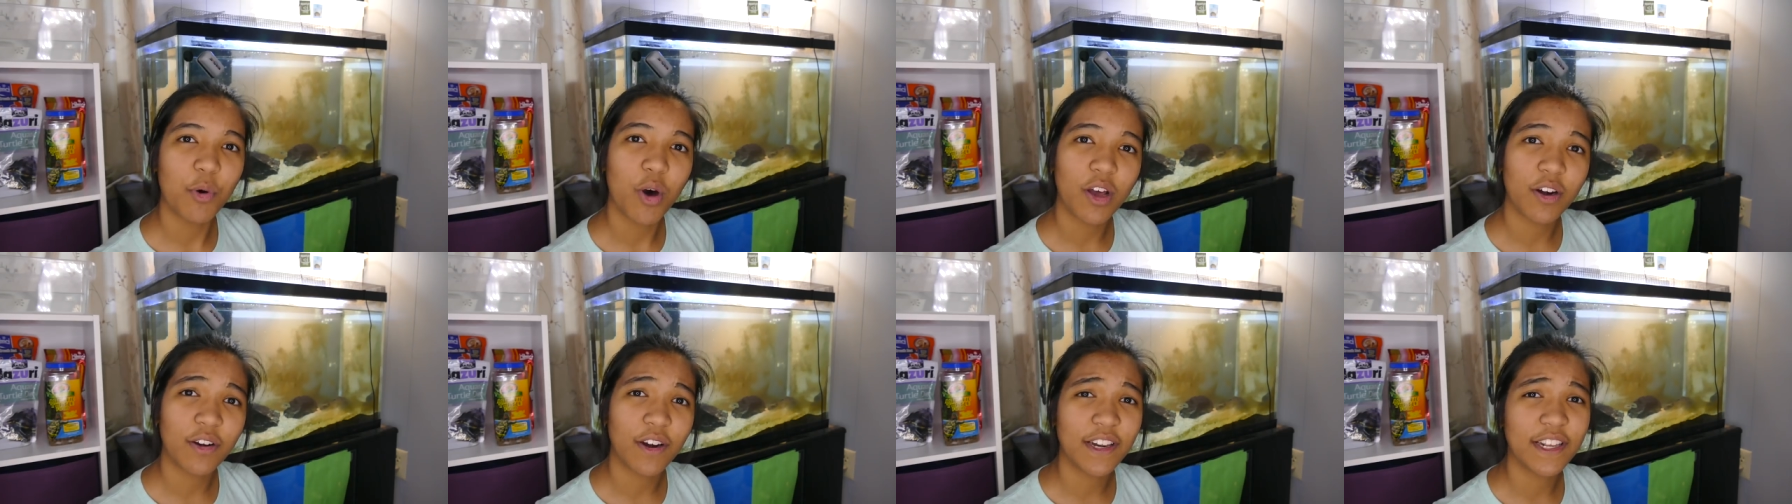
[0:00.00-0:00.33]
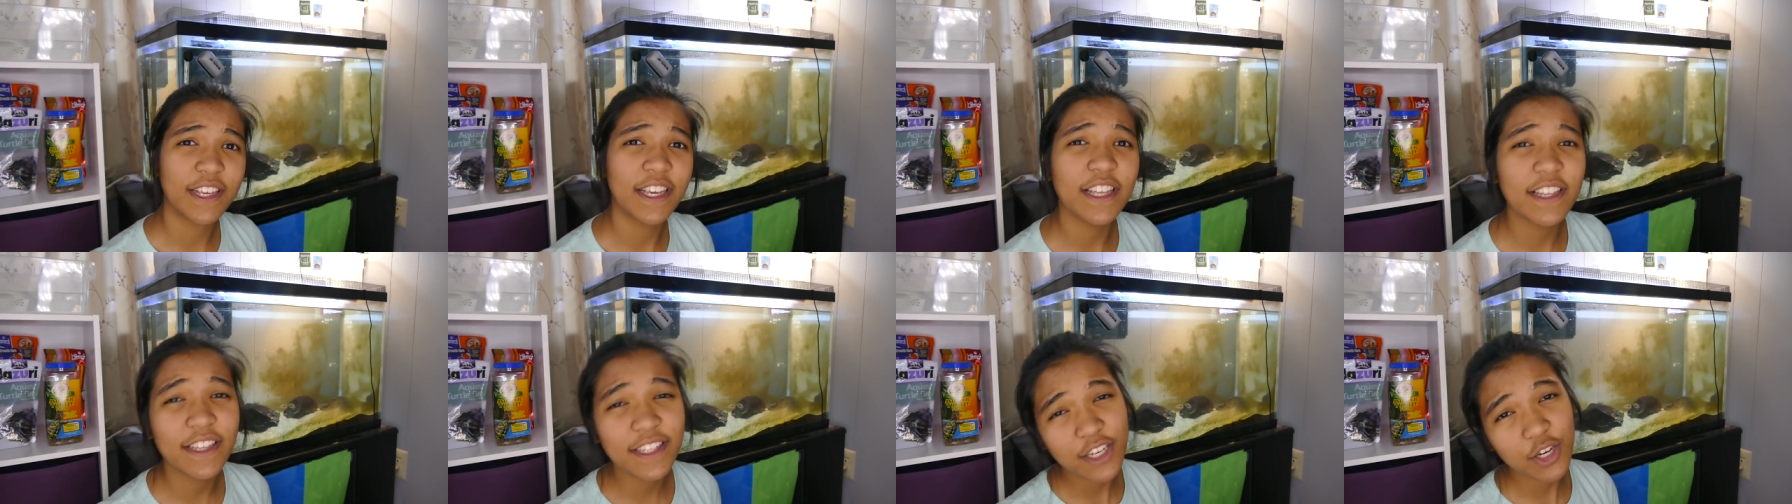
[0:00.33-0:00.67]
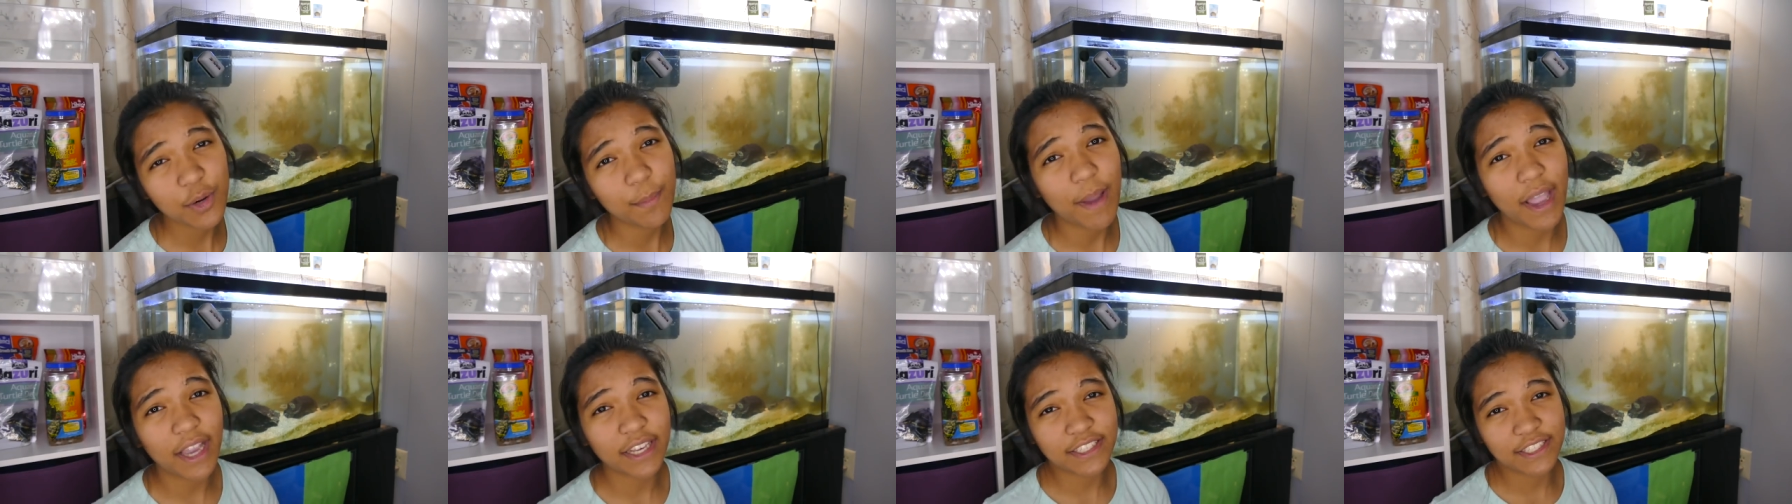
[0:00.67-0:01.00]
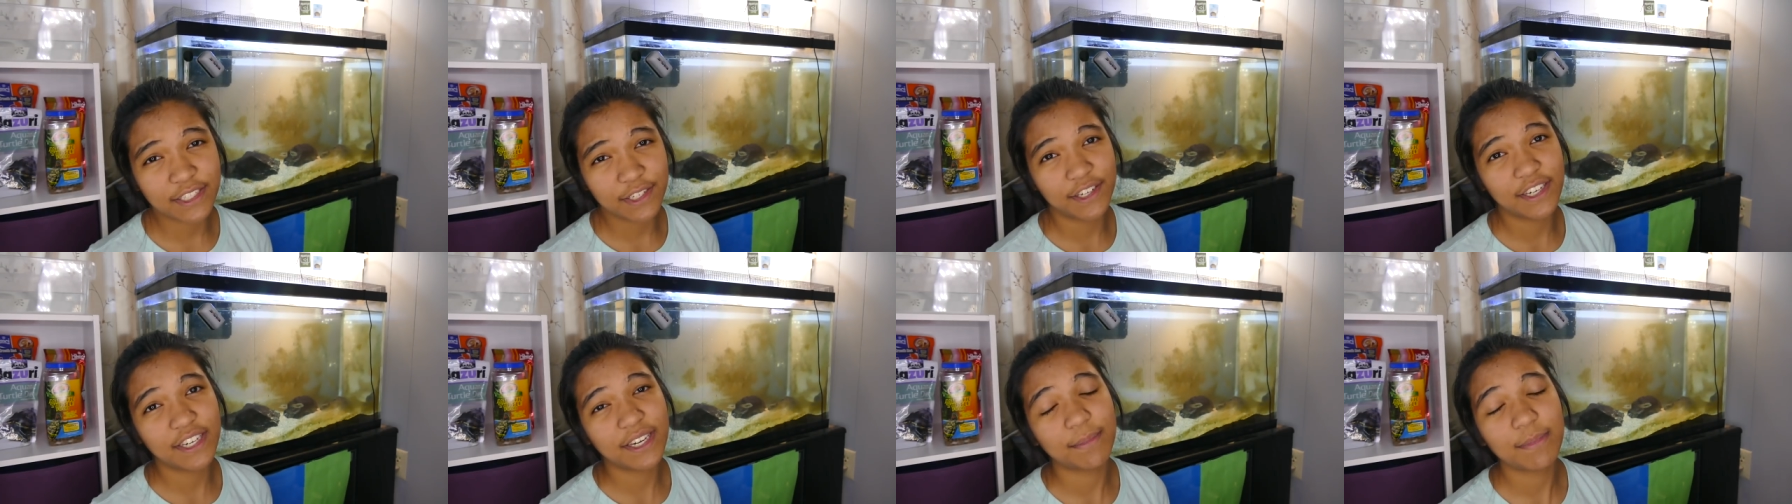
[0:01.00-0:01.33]
water. And killing your
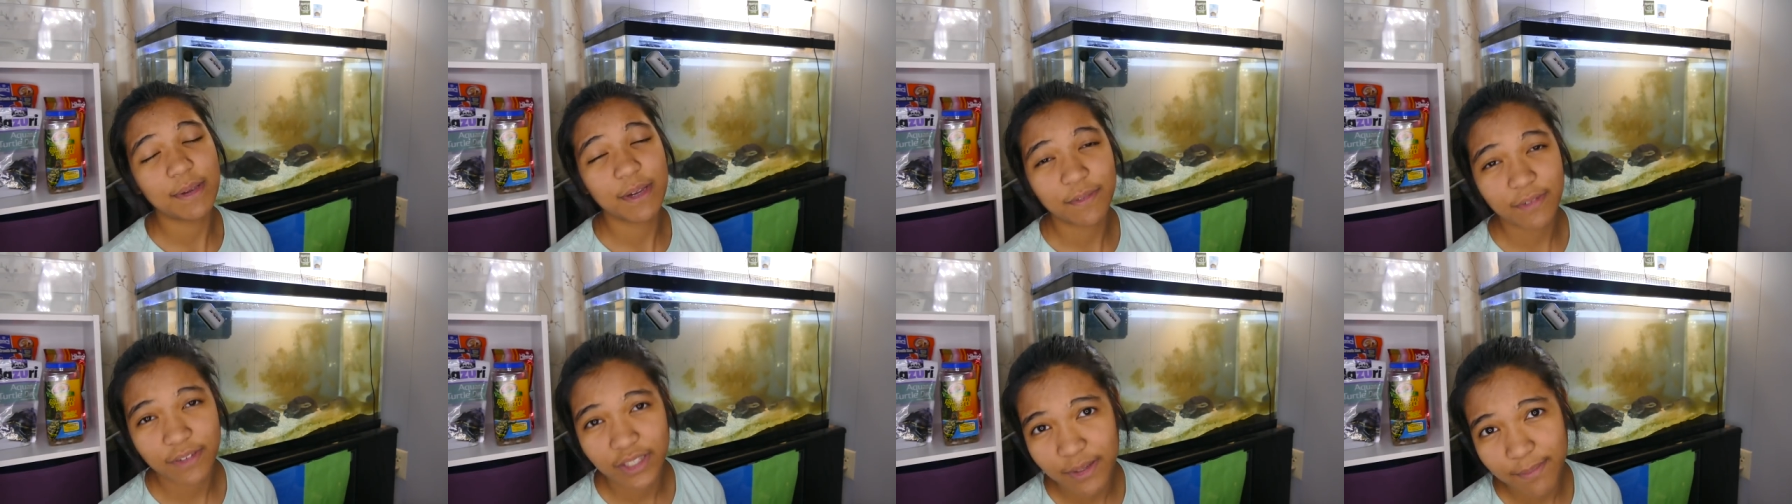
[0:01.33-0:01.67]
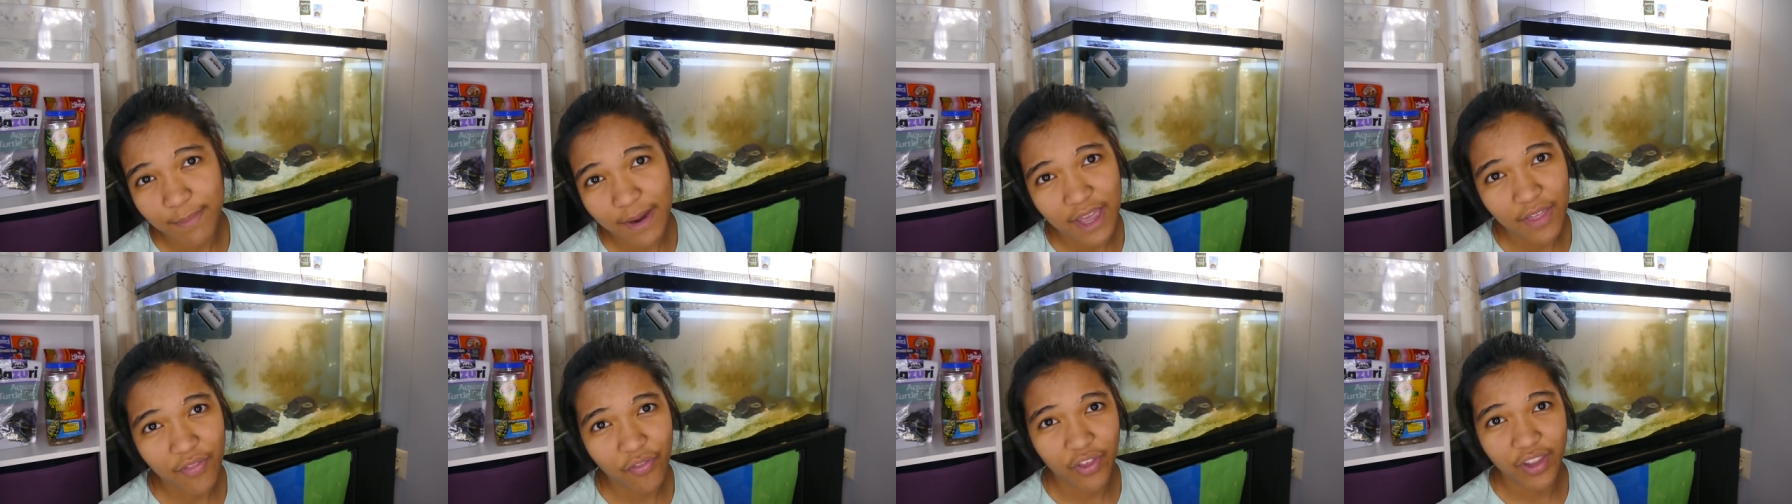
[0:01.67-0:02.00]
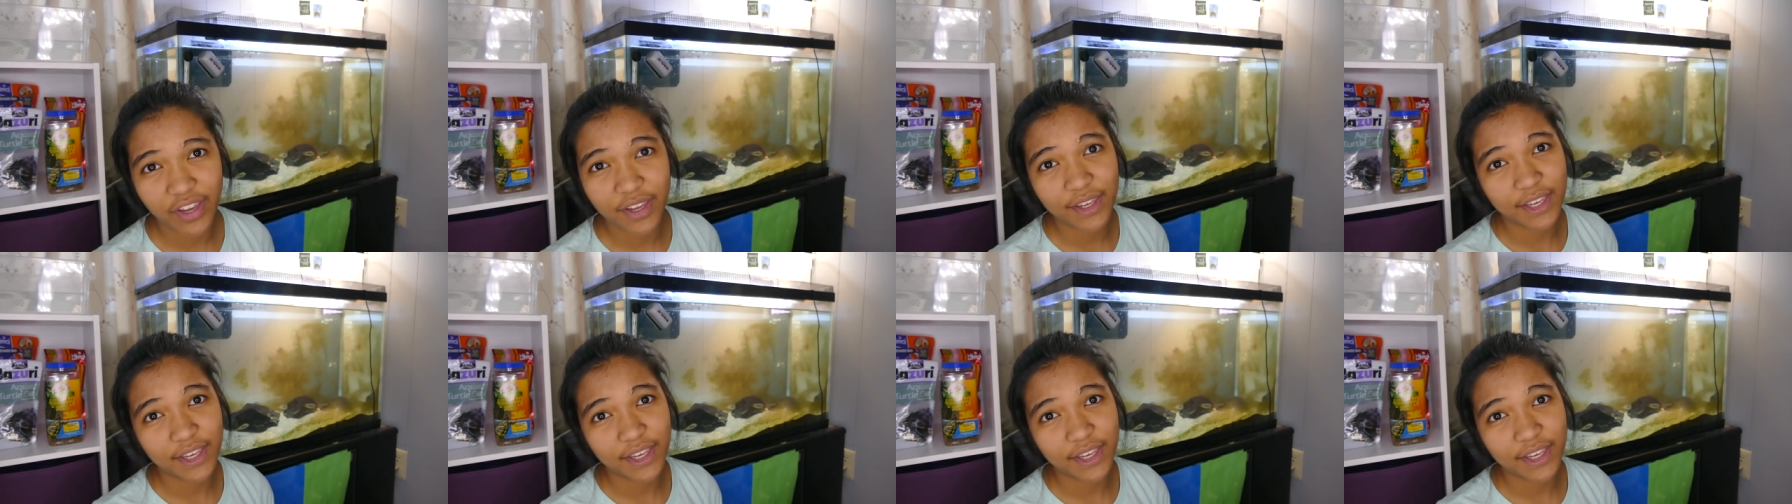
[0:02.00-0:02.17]
bacteria can be a really bad thing.